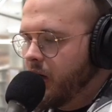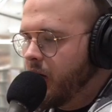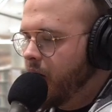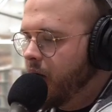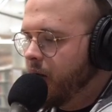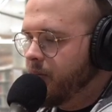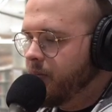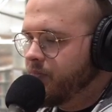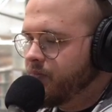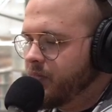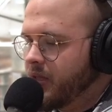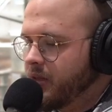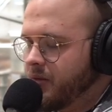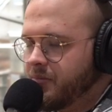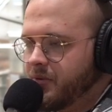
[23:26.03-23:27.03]
and
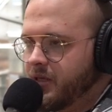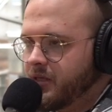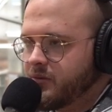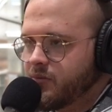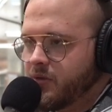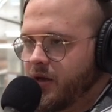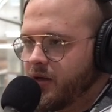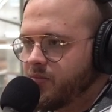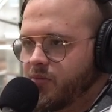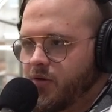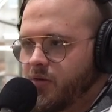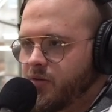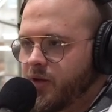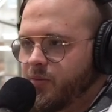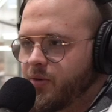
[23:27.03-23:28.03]
the police were like,
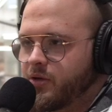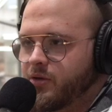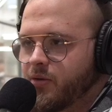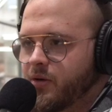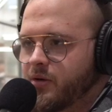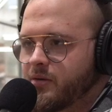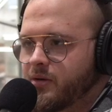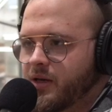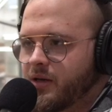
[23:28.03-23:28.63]
"Bro, like, what are you doing?"